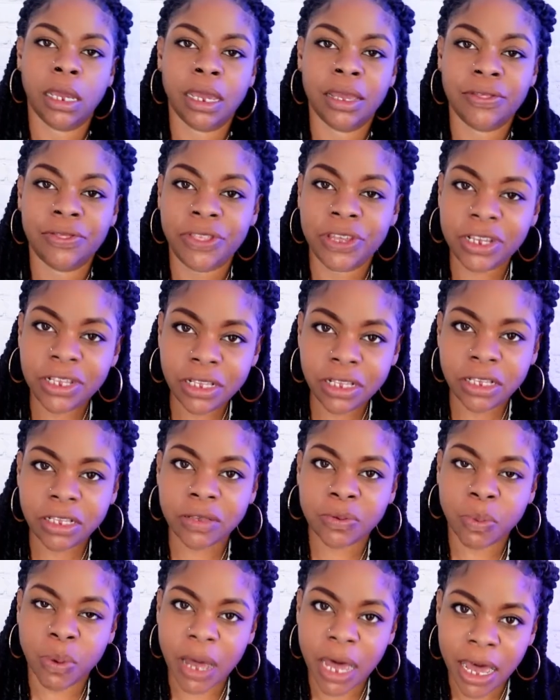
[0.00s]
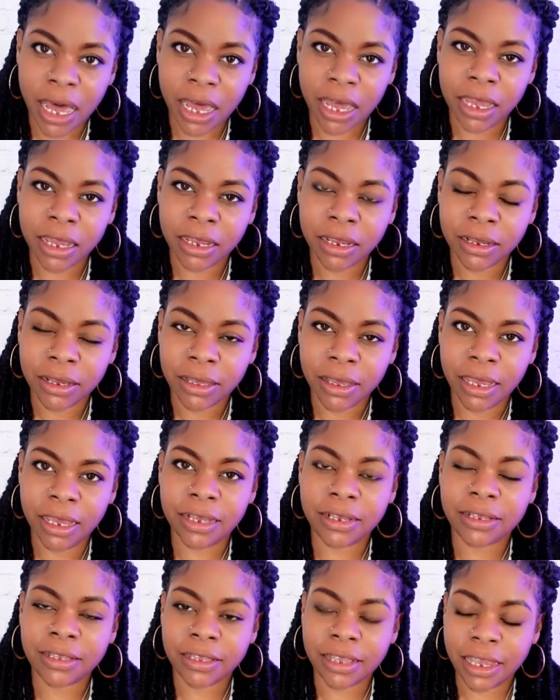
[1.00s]
And this is why
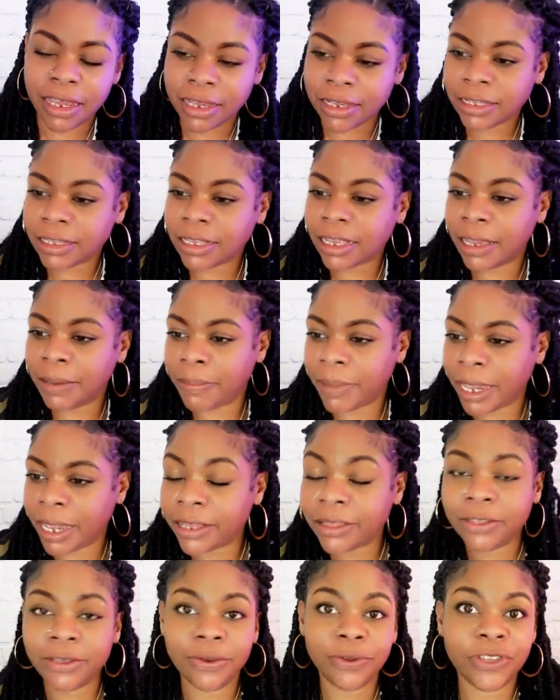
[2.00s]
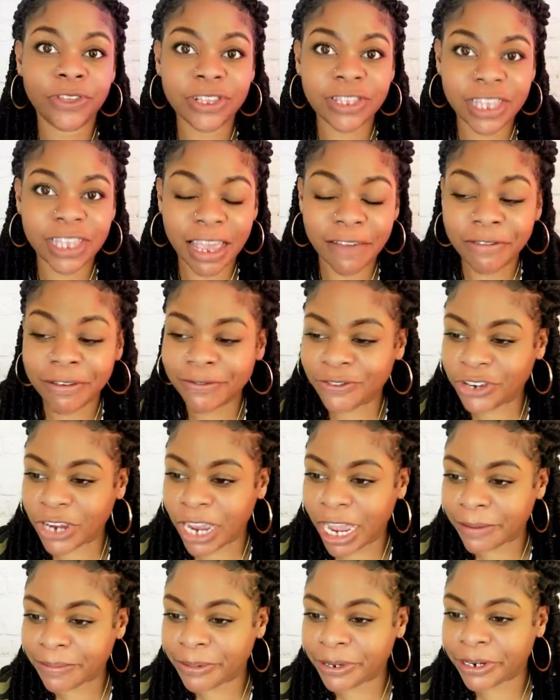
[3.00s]
it says in Matthew, the seventh
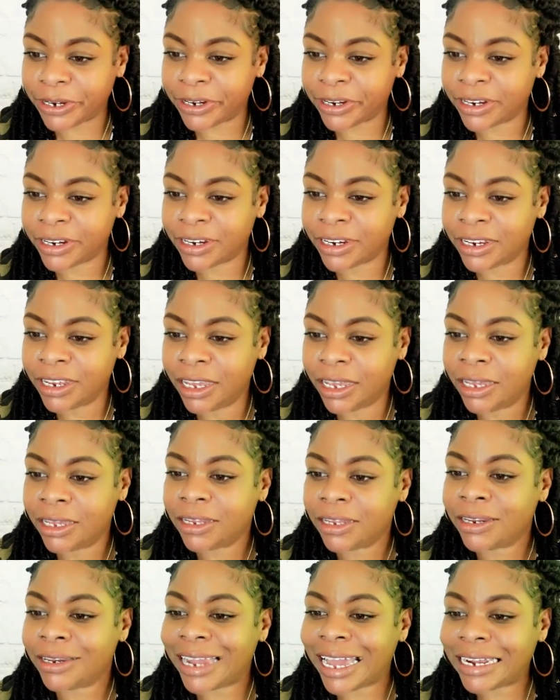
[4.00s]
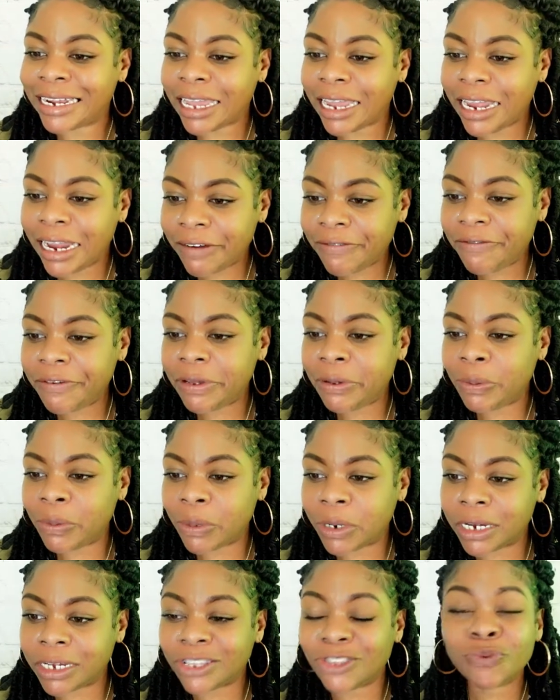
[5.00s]
chapter, not
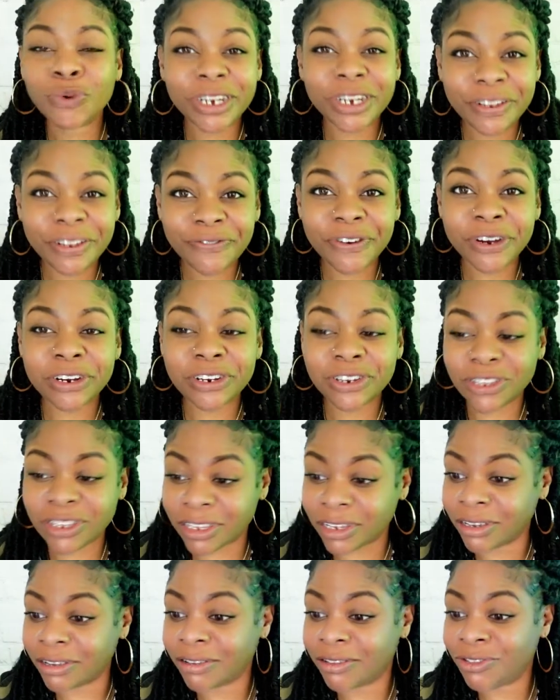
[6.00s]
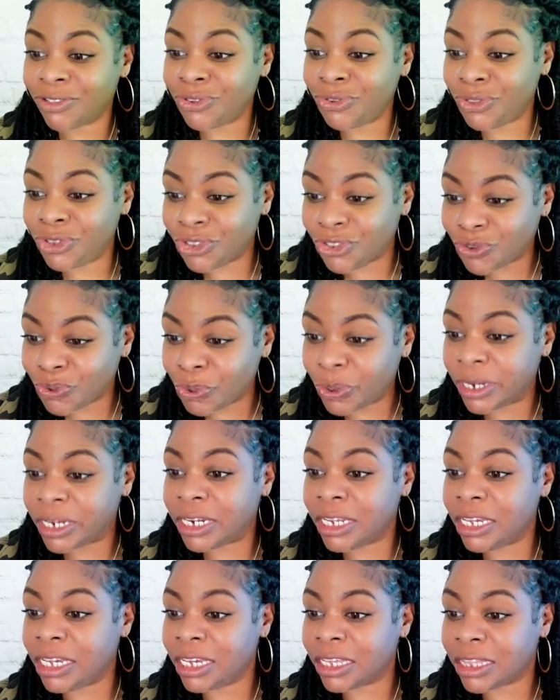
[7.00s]
everyone, 21st through the
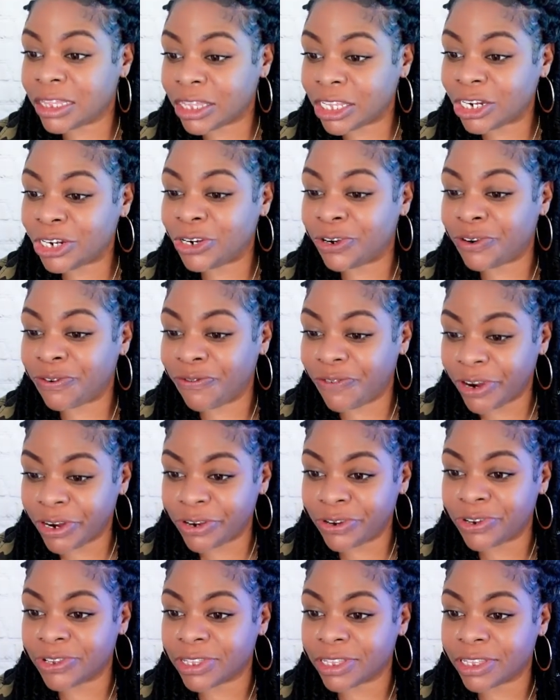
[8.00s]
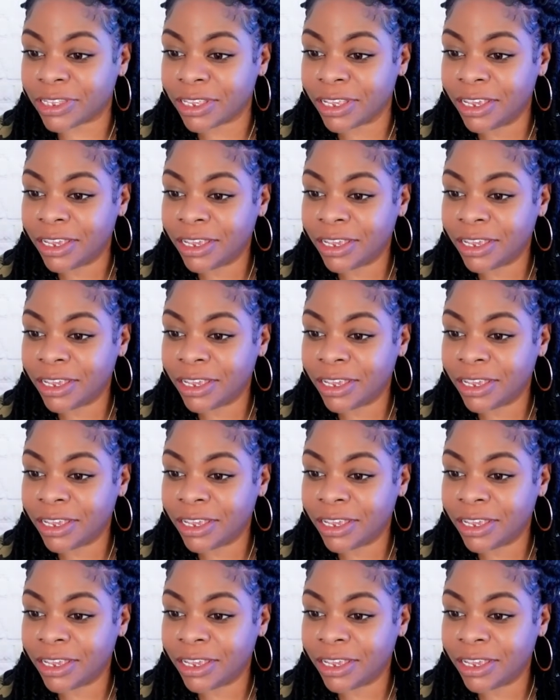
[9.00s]
23rd verse.